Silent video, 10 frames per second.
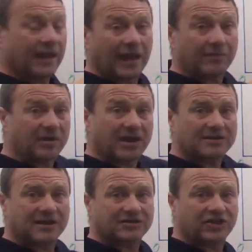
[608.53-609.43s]
And
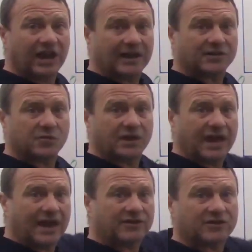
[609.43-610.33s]
because they change, we
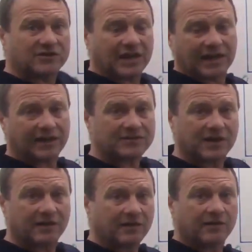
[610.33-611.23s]
can't just say it's
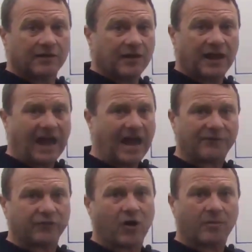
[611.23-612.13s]
a
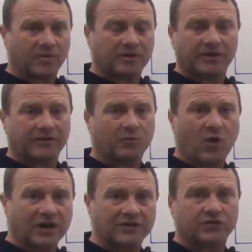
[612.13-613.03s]
half drop or like a
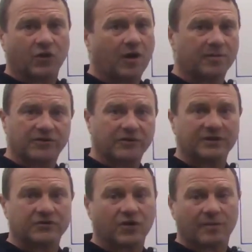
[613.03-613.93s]
1 inch drop, a 2
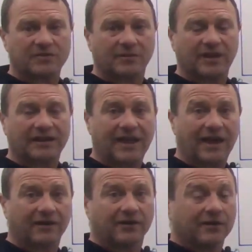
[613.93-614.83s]
inch drop, something like
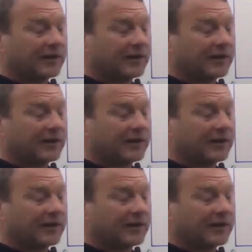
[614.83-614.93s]
that.